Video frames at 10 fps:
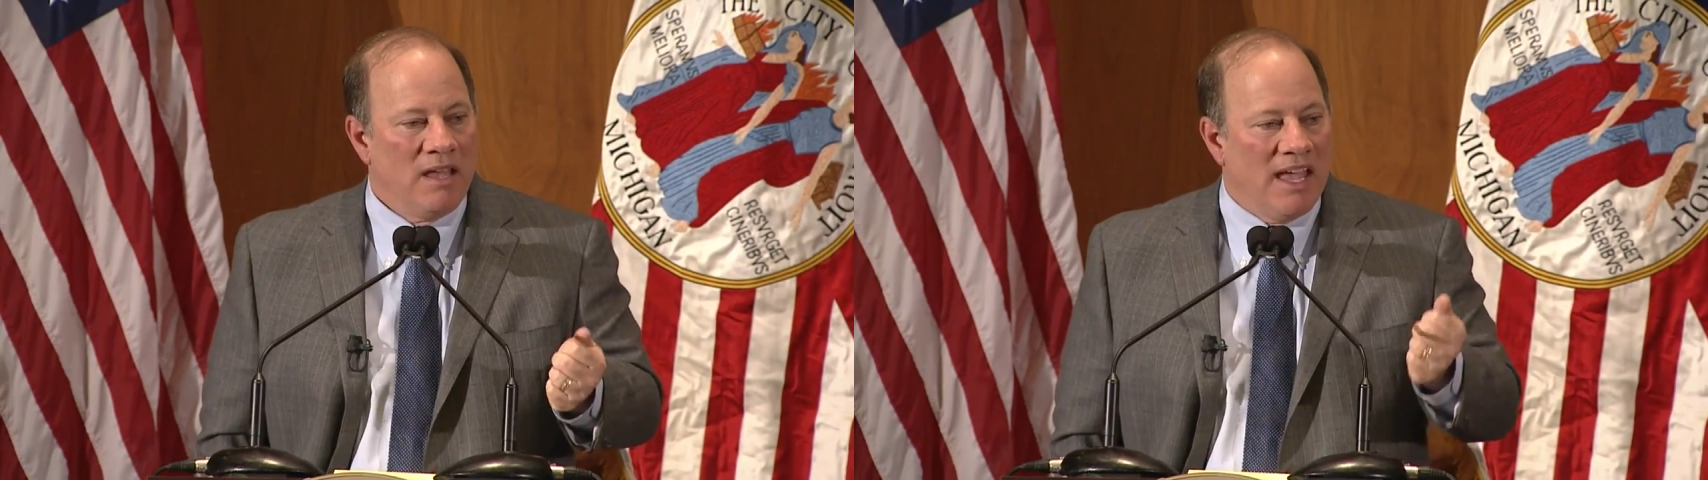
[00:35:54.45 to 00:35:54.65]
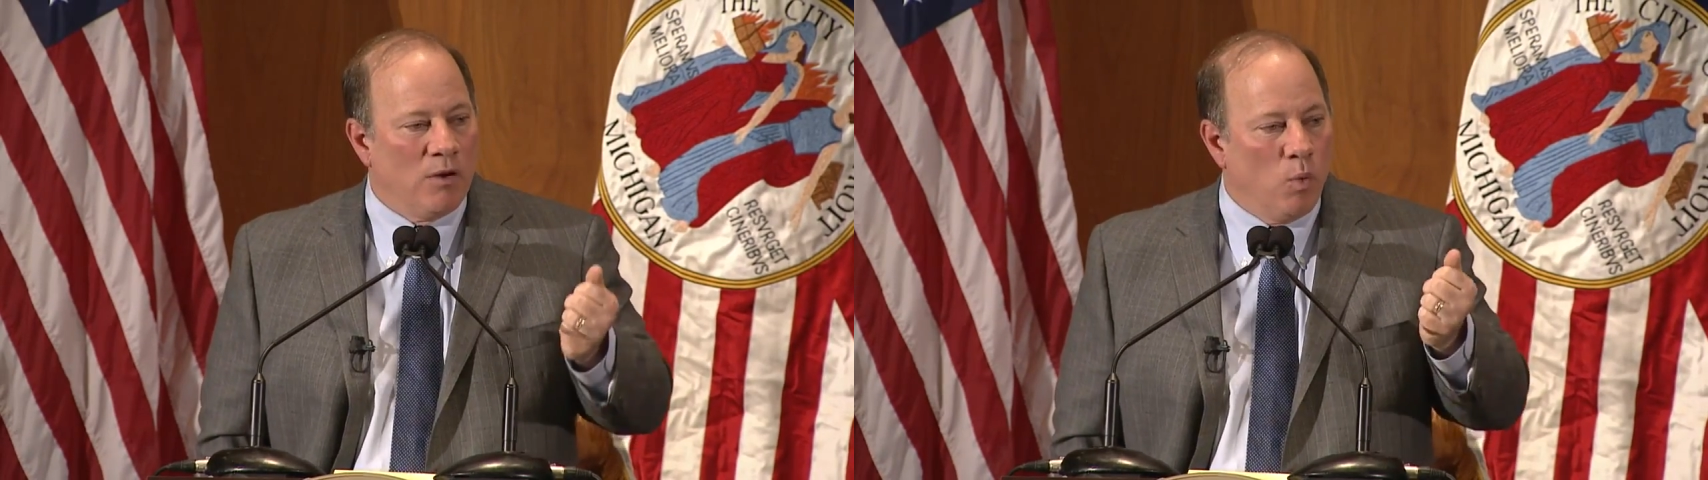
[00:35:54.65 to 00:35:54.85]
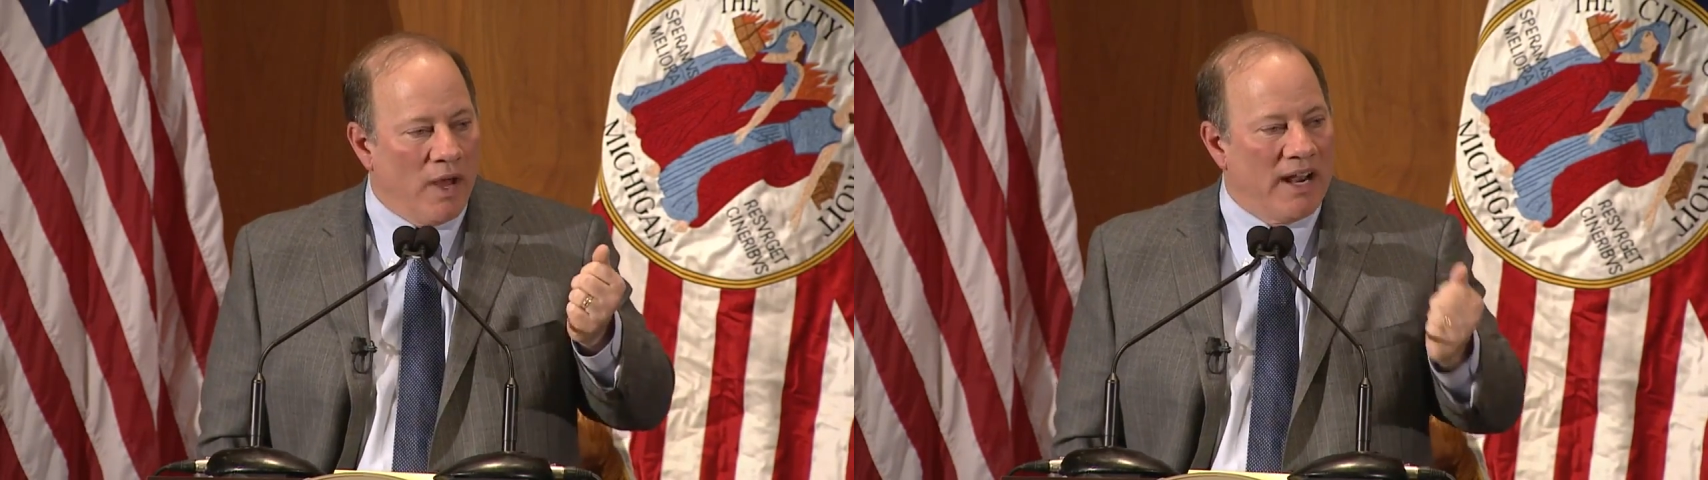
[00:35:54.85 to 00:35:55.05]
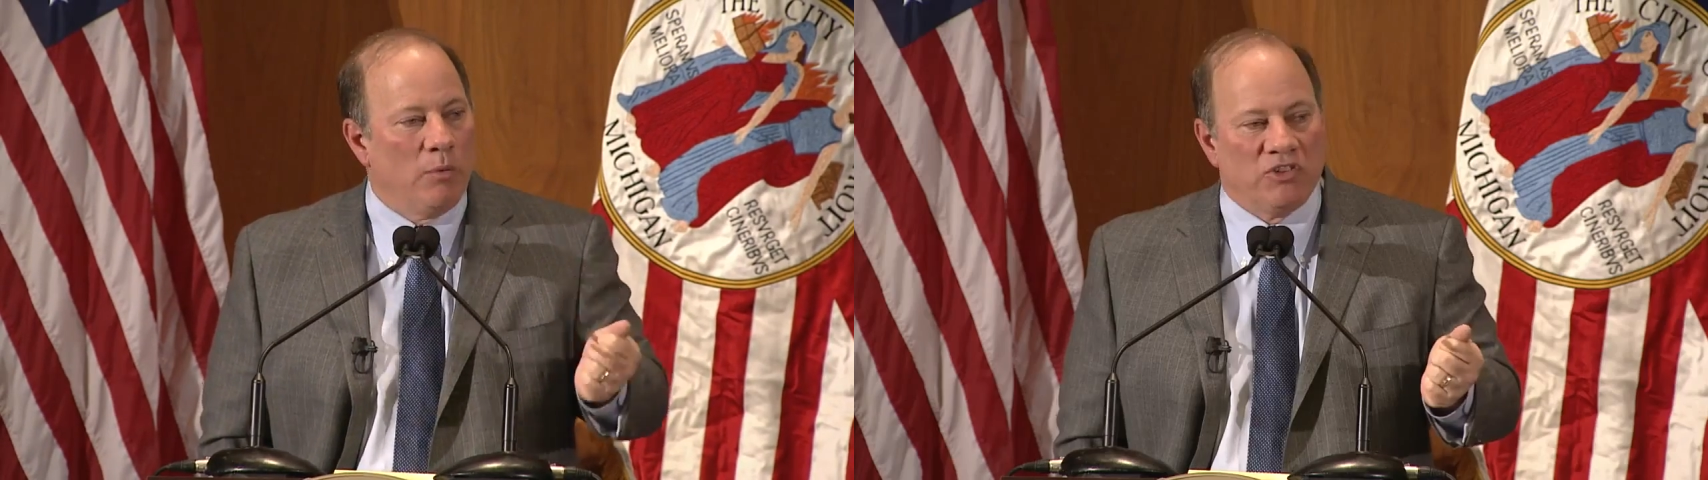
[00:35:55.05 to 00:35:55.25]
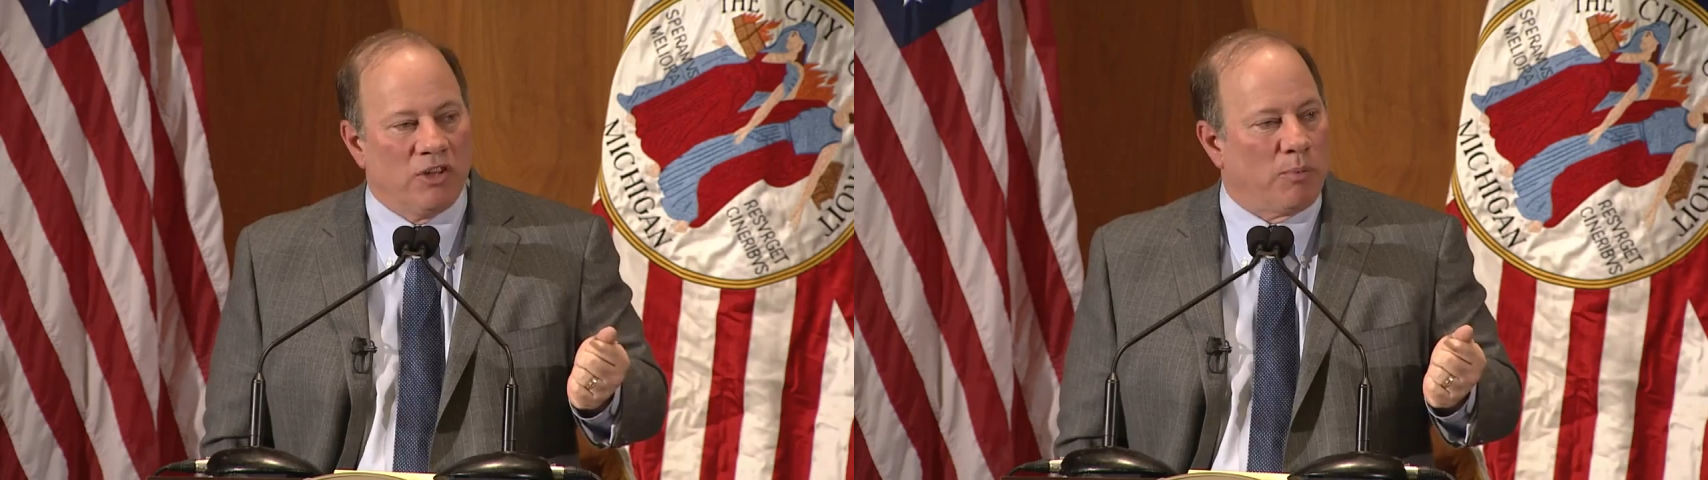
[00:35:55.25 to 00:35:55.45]
And when I
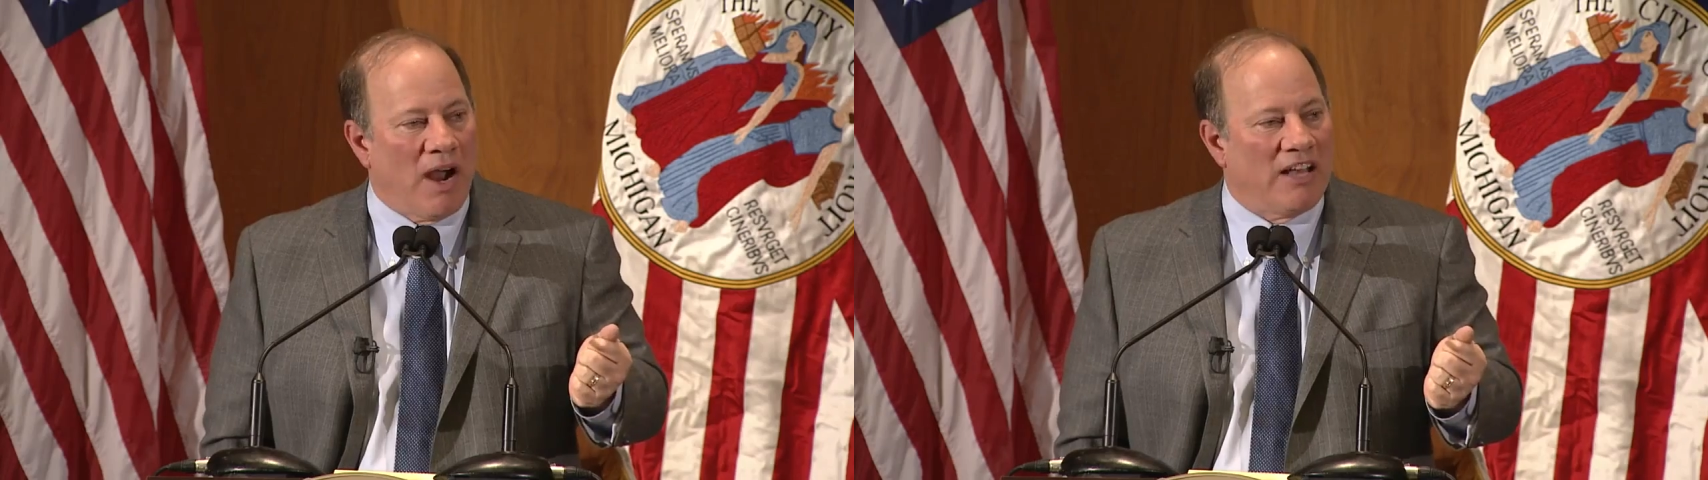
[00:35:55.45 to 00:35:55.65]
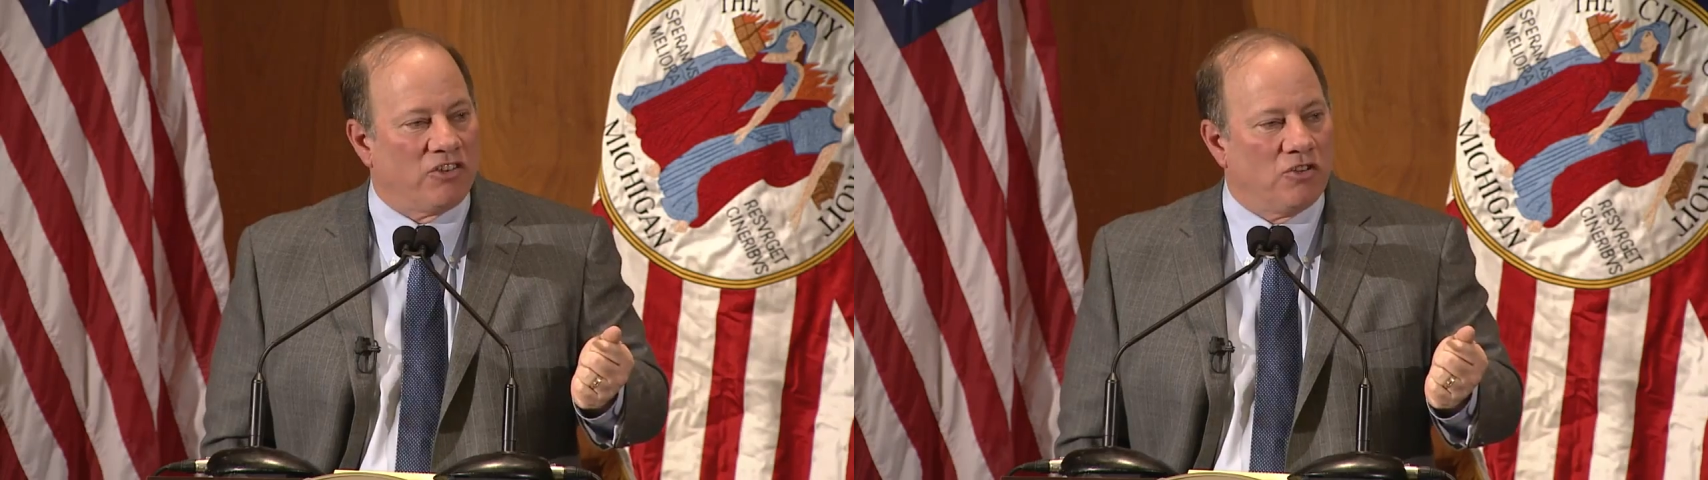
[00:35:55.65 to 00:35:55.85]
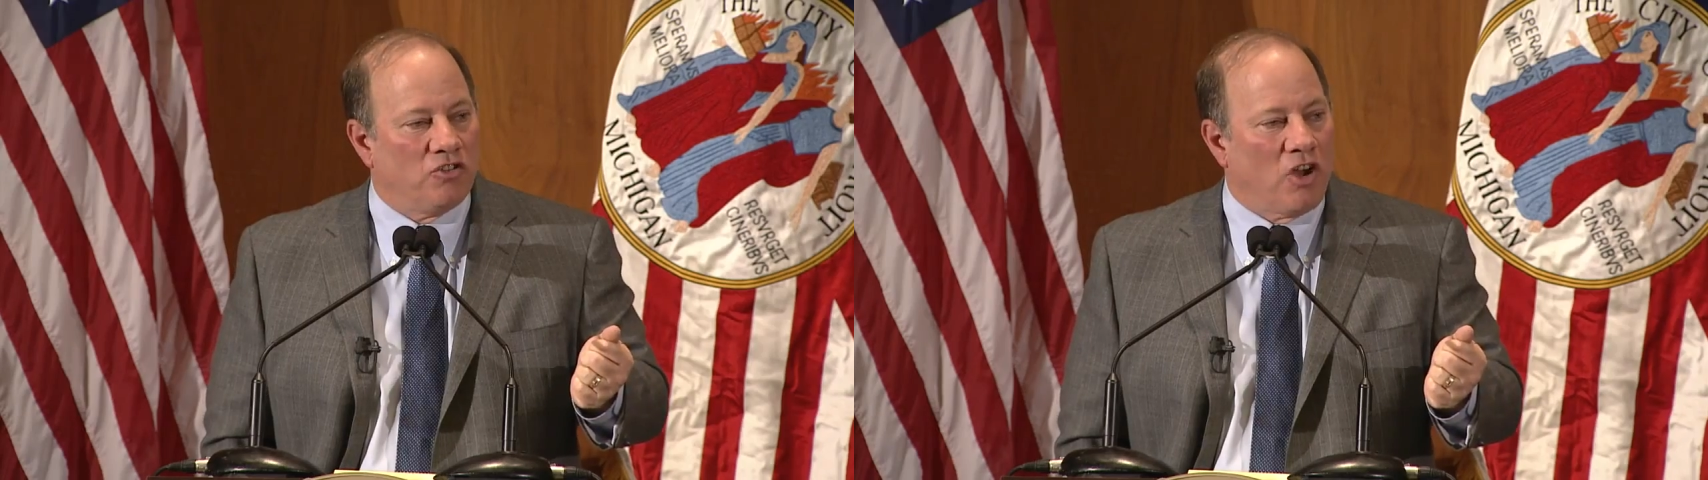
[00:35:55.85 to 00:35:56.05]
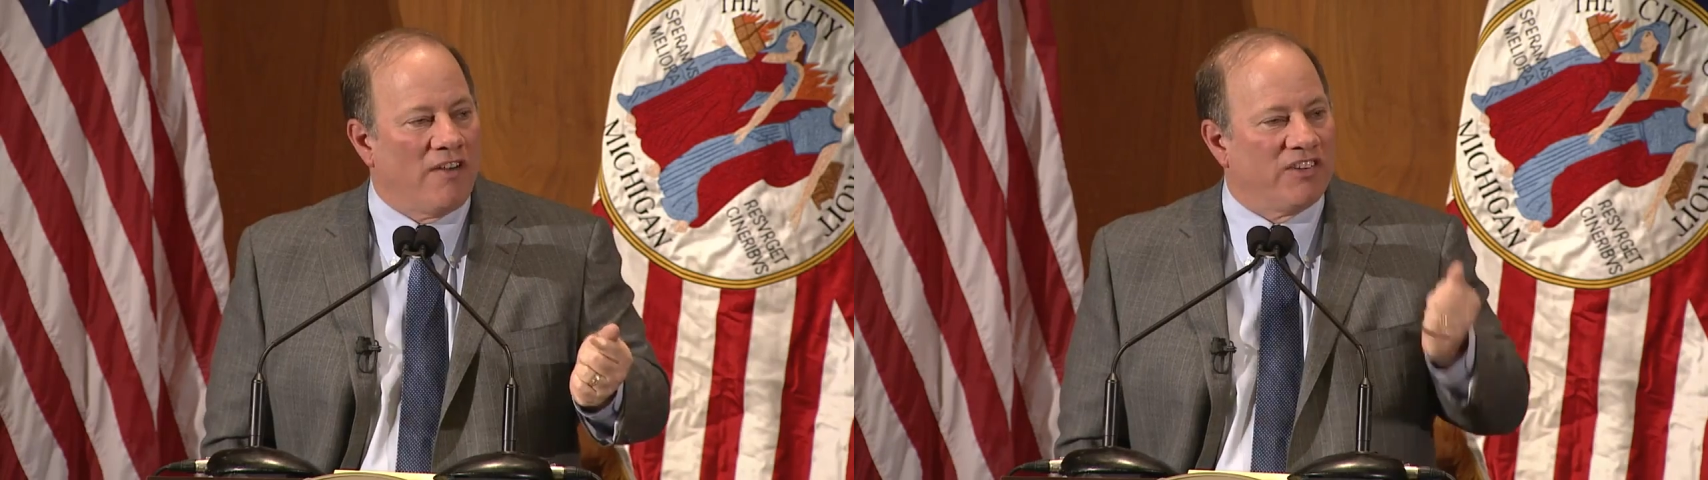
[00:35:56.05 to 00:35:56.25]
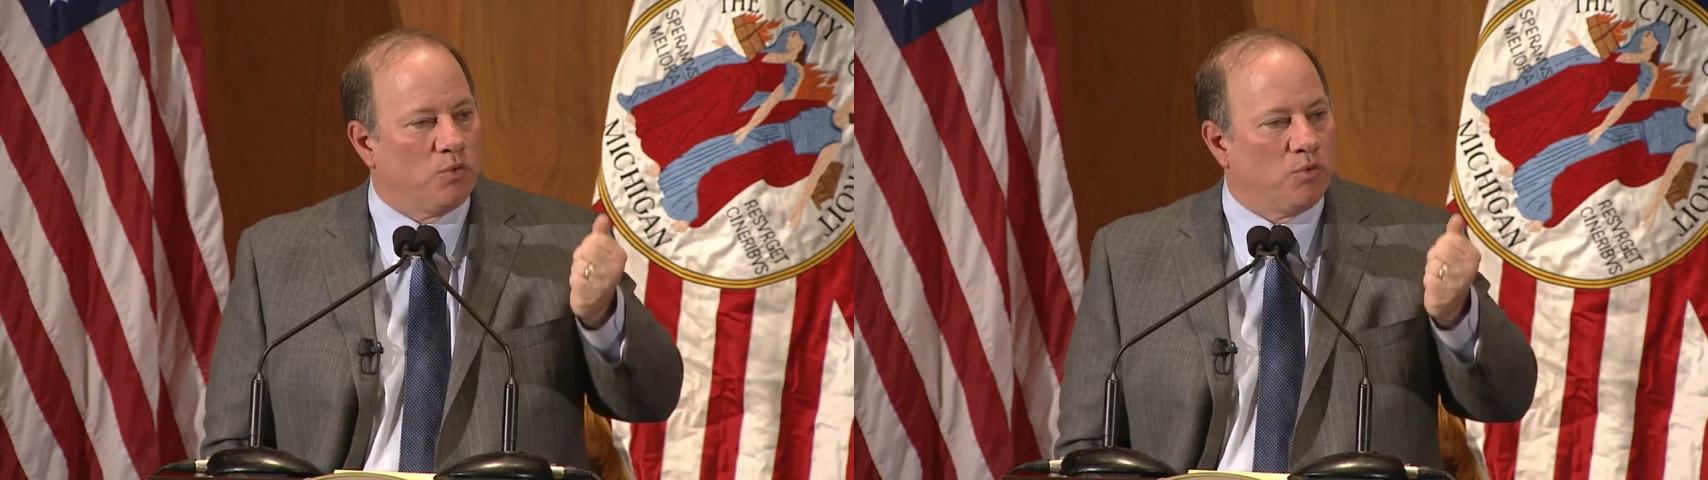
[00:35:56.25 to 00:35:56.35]
was in the prosecutor's office,